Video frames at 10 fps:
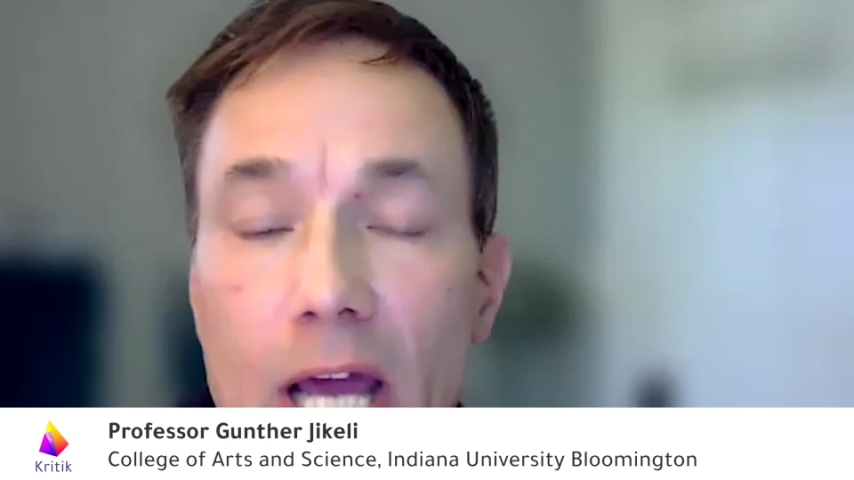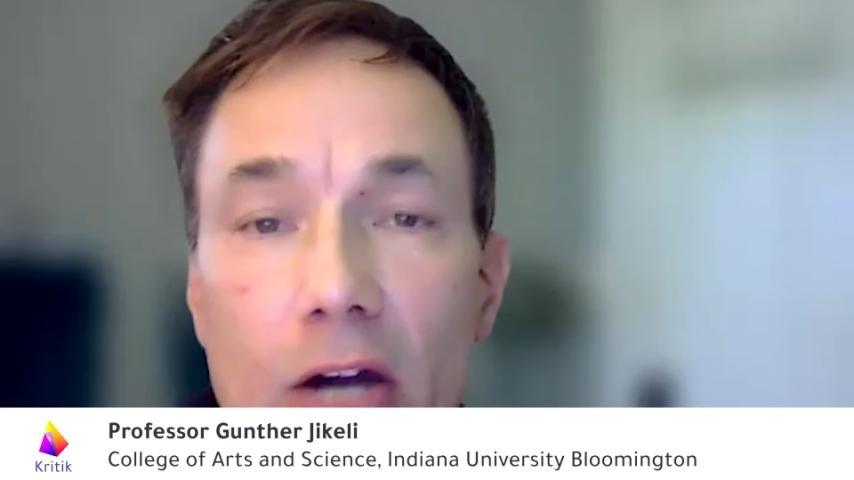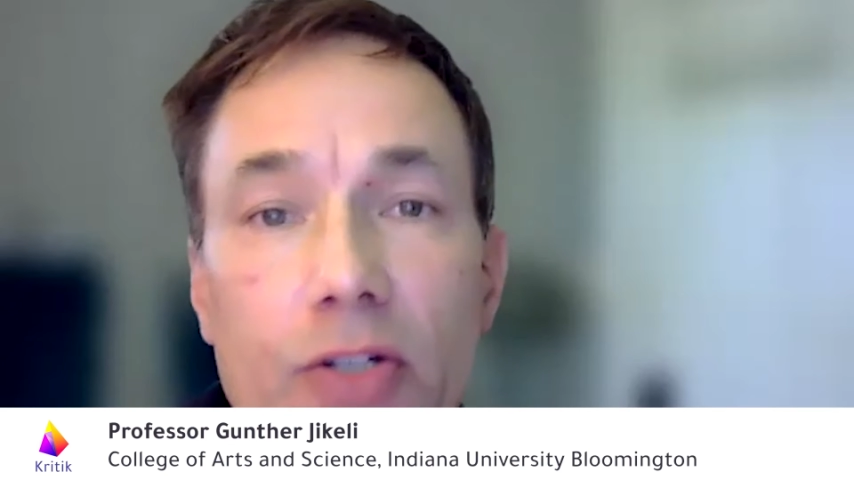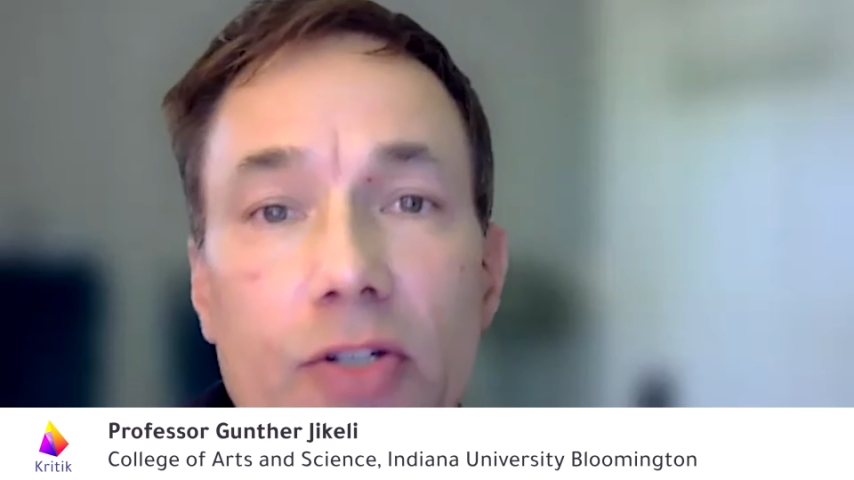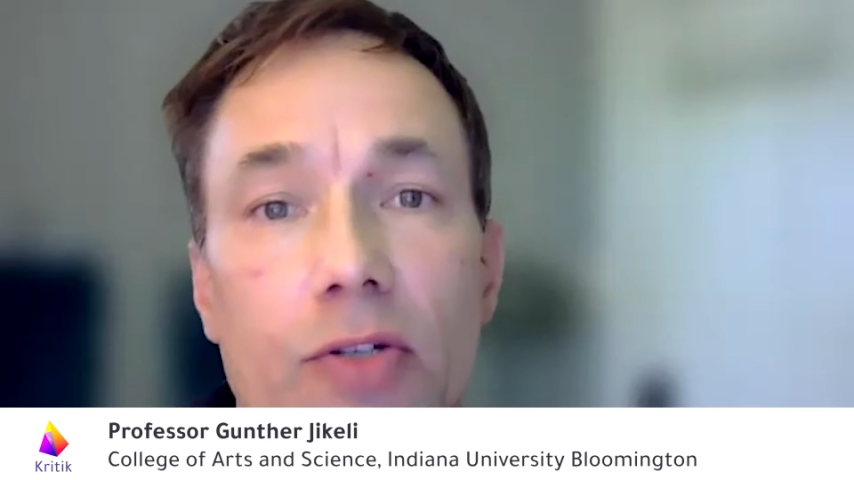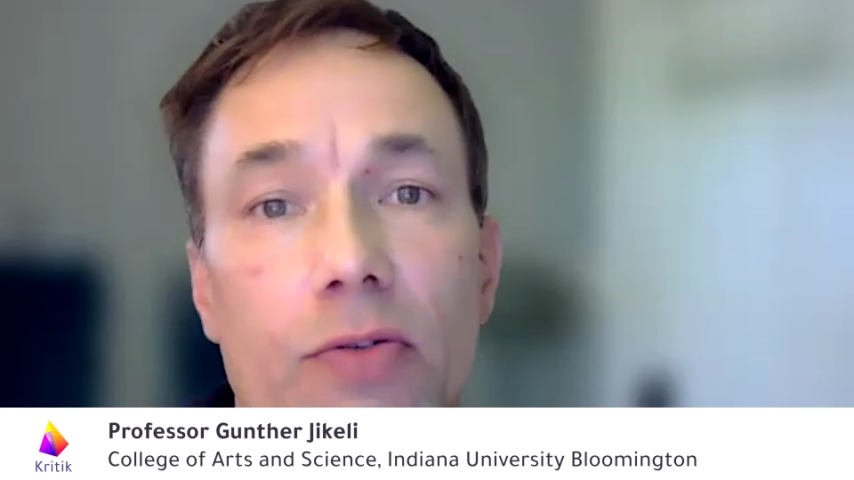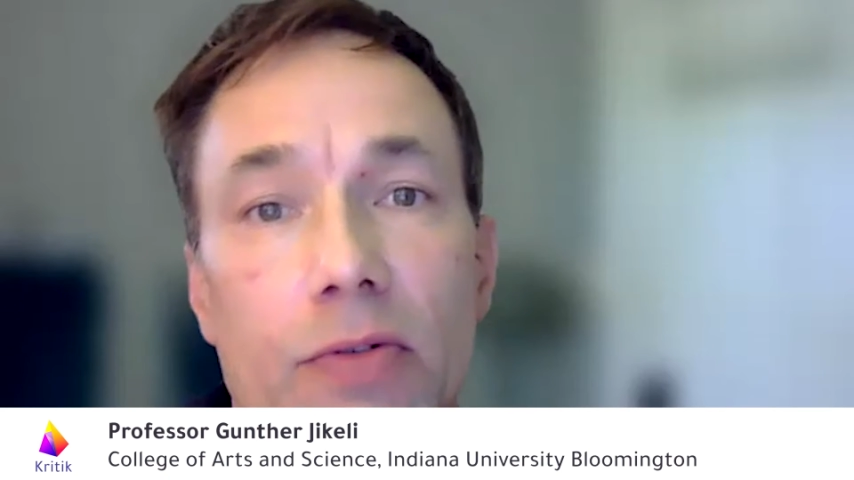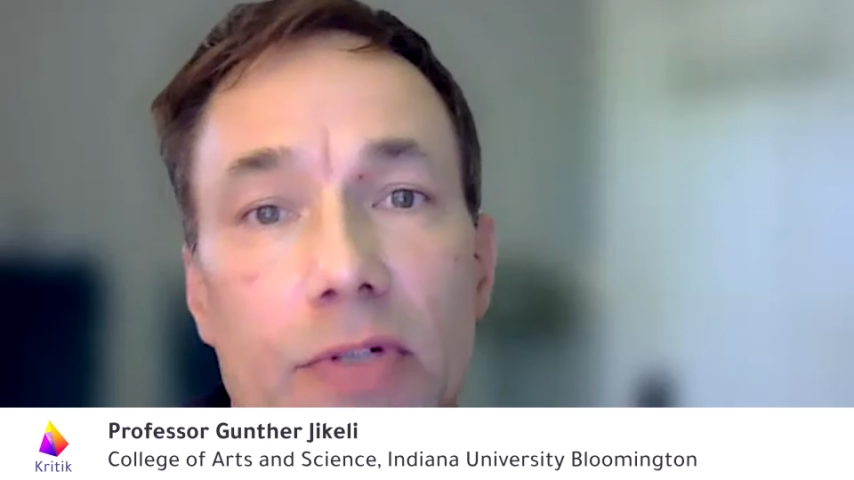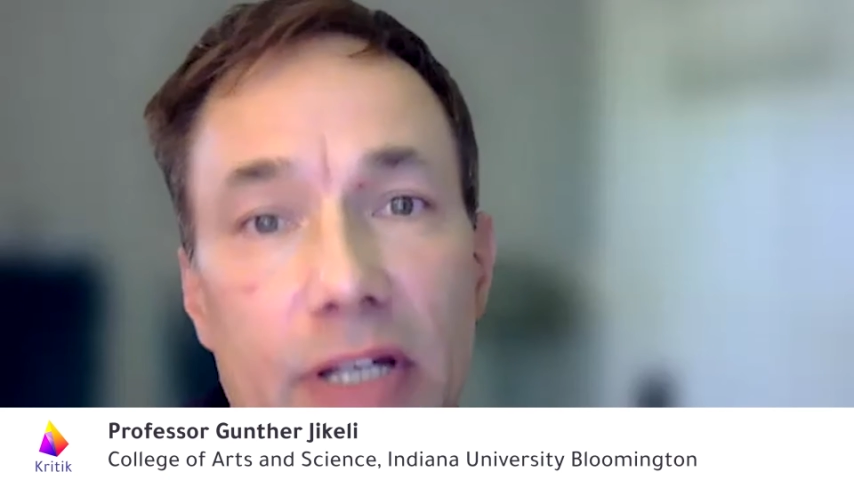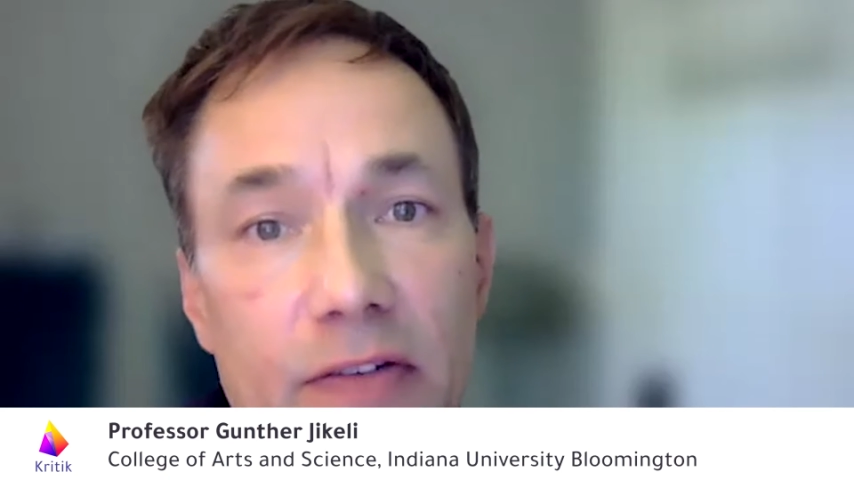how
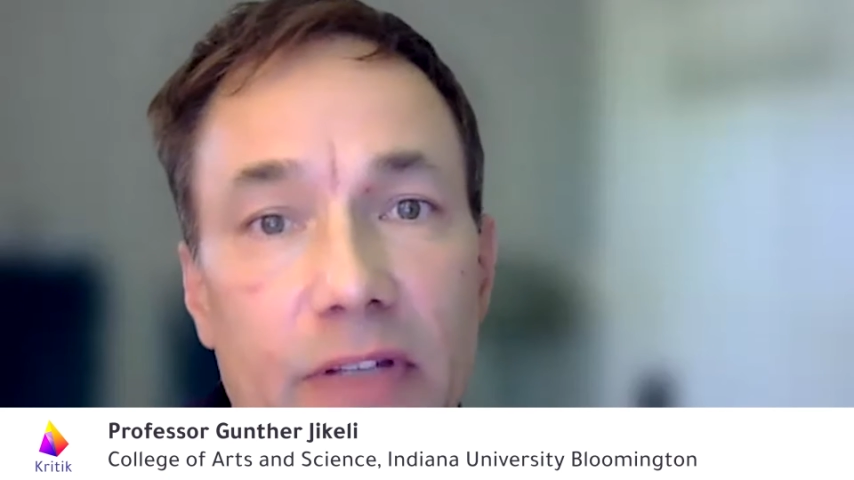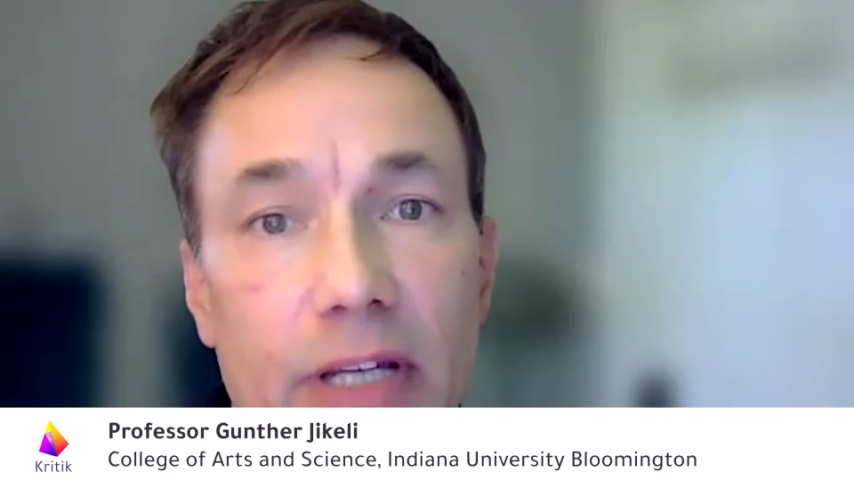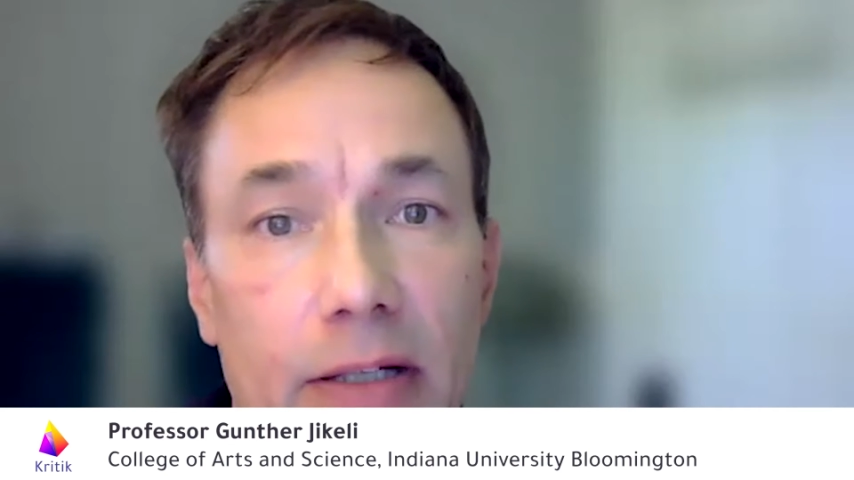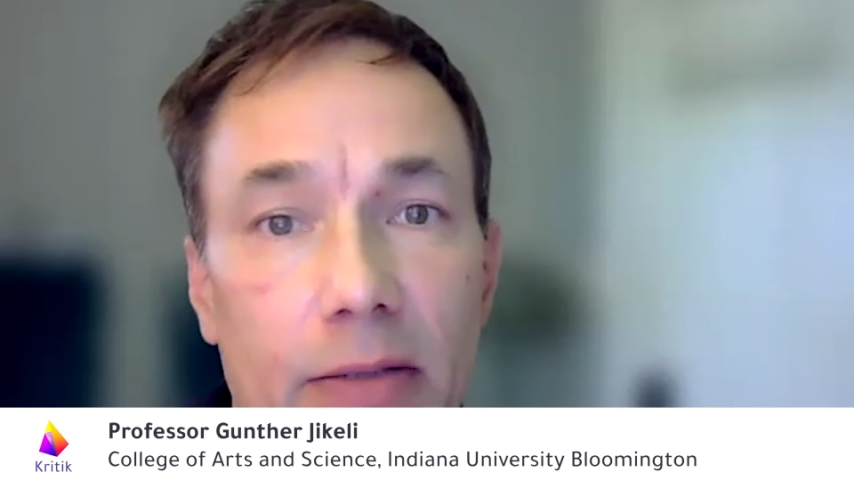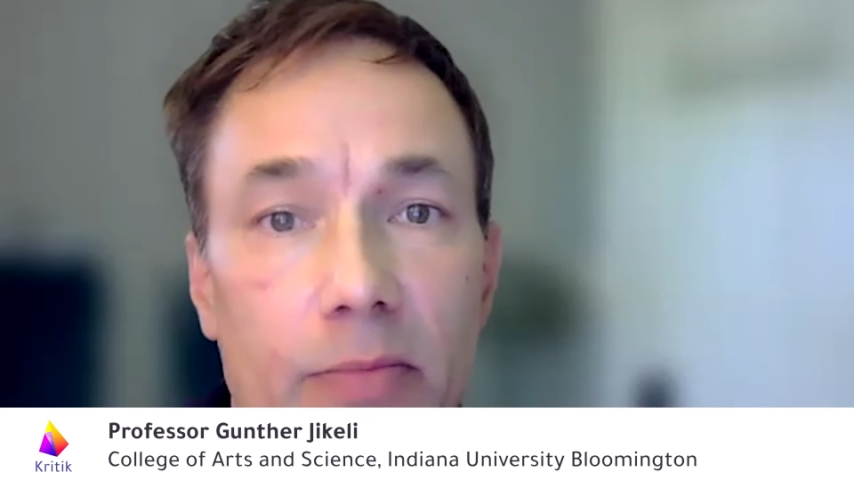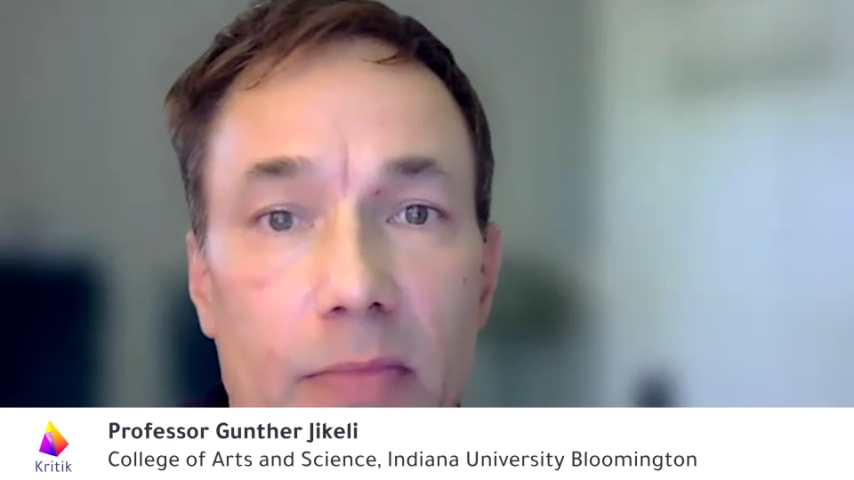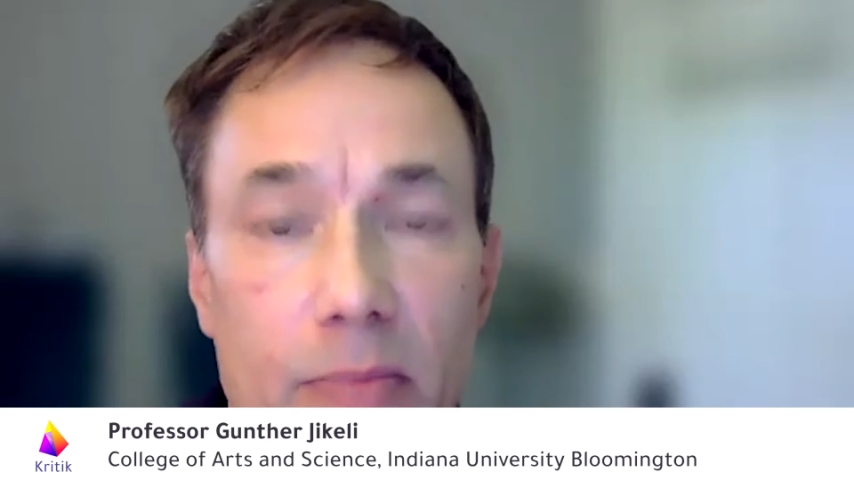to give their